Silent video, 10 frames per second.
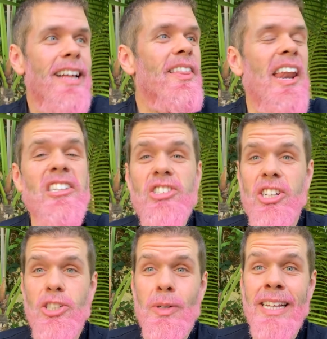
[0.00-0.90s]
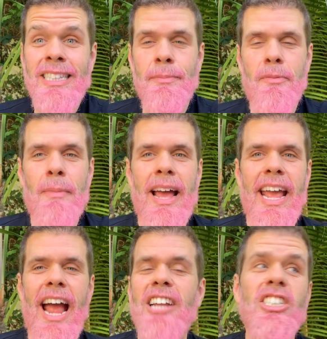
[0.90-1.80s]
Then I started drinking some of my,
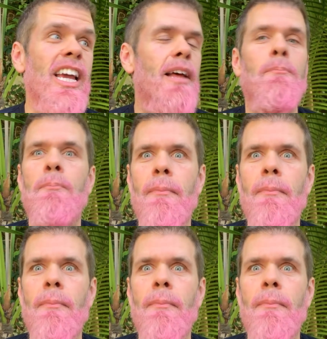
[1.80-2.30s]
I should get,